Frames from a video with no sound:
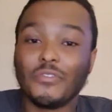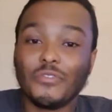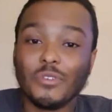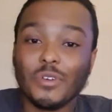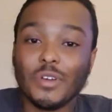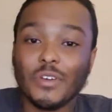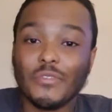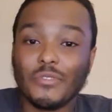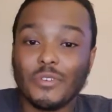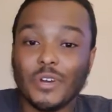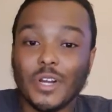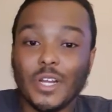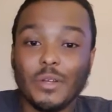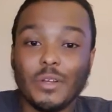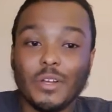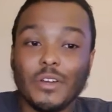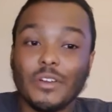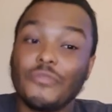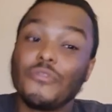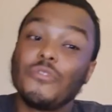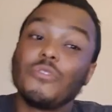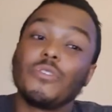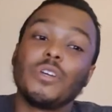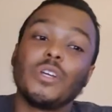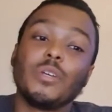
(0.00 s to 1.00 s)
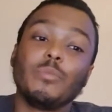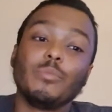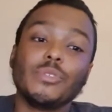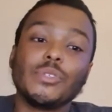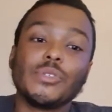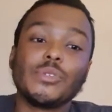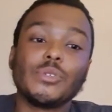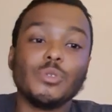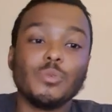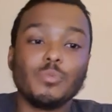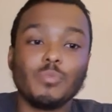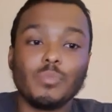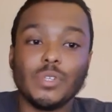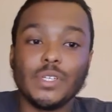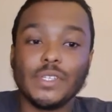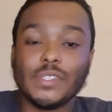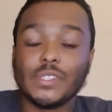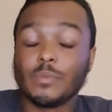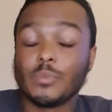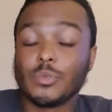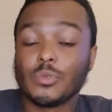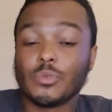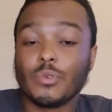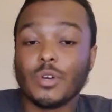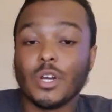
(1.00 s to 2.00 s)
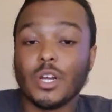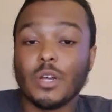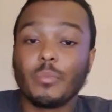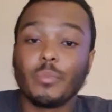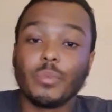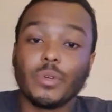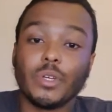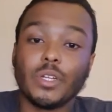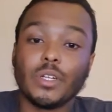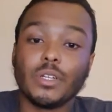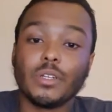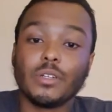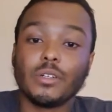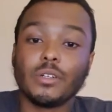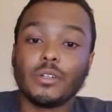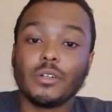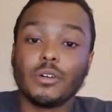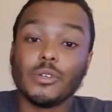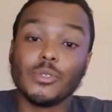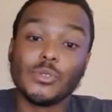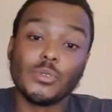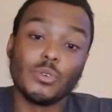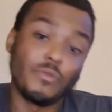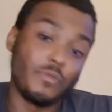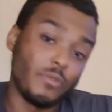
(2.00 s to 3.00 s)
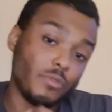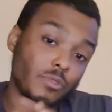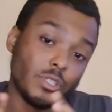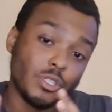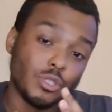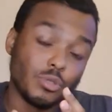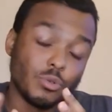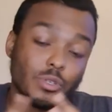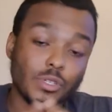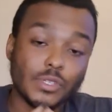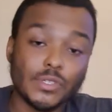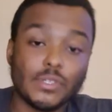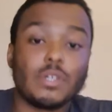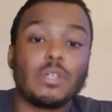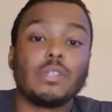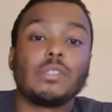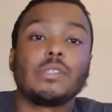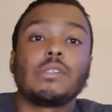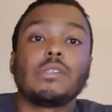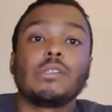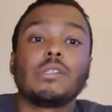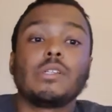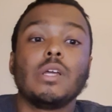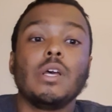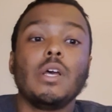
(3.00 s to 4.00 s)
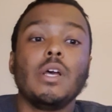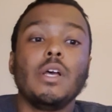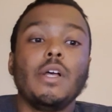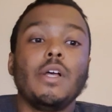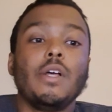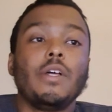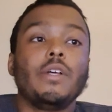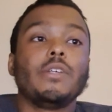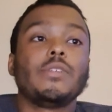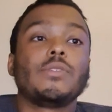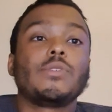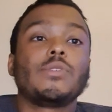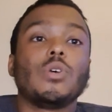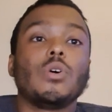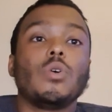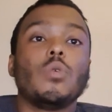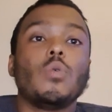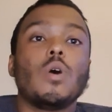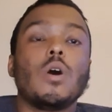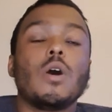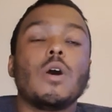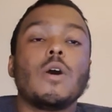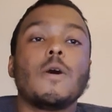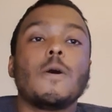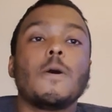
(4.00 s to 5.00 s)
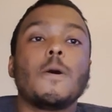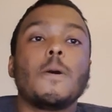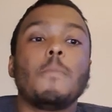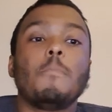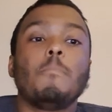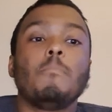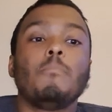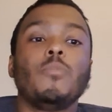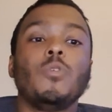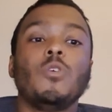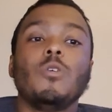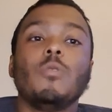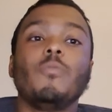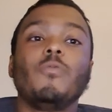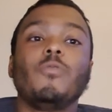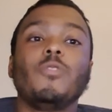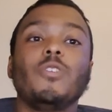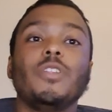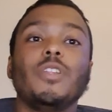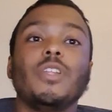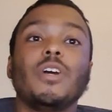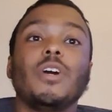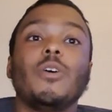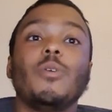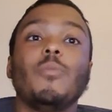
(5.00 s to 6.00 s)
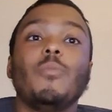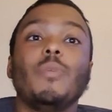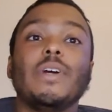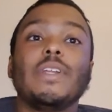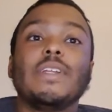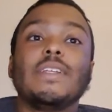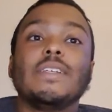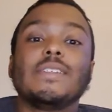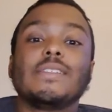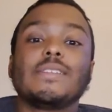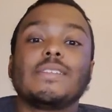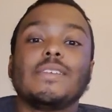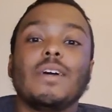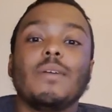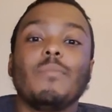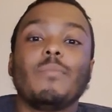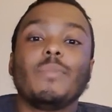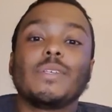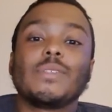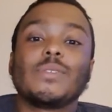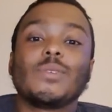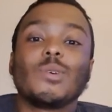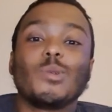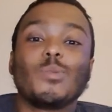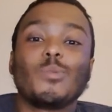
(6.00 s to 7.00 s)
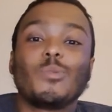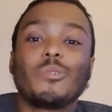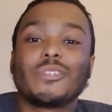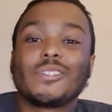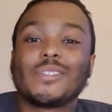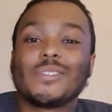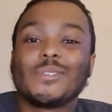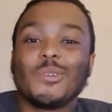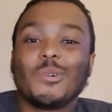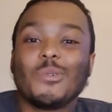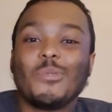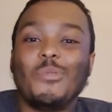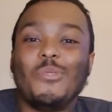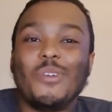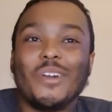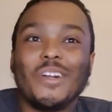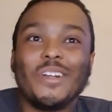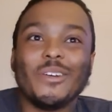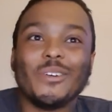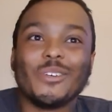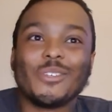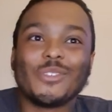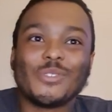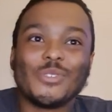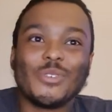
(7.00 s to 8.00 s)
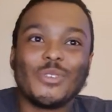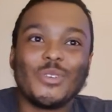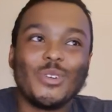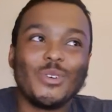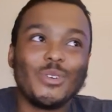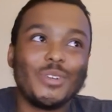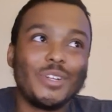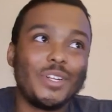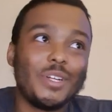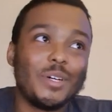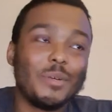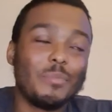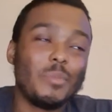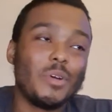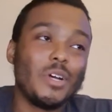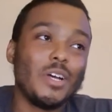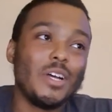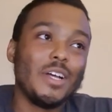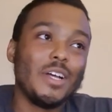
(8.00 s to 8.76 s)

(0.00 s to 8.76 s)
you're able to, please subscribe, and also if you enjoy this content. So hopefully now by this time my SolidWorks is already also loaded up,